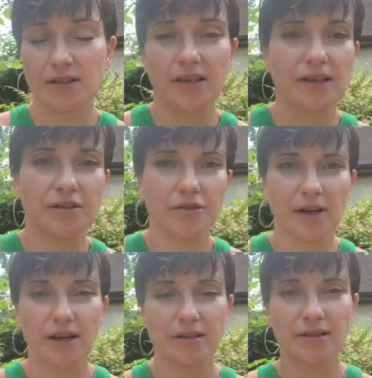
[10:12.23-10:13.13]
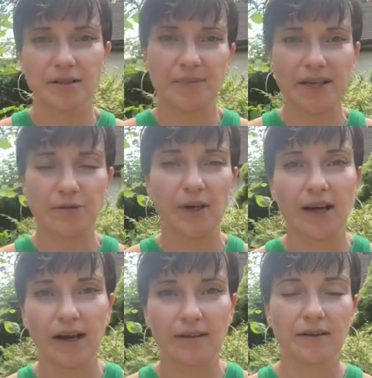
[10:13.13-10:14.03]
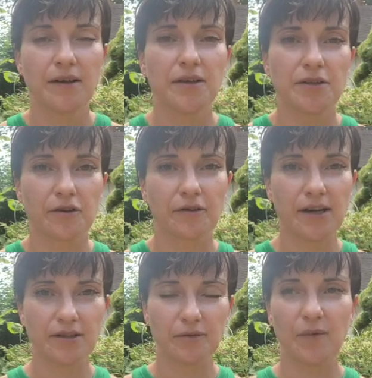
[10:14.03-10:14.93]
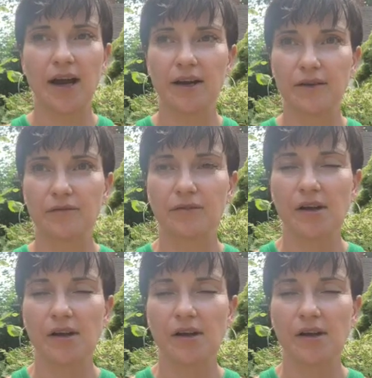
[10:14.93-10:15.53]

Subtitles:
these traits as best we can to create some kind of